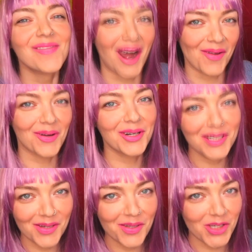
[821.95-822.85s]
Right, we're going
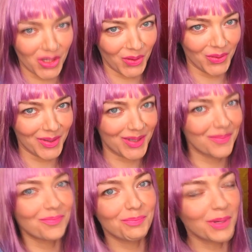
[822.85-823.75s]
to do the
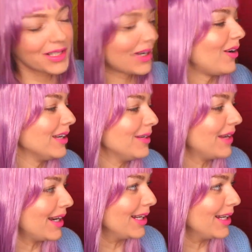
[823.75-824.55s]
shoes because I can't leave it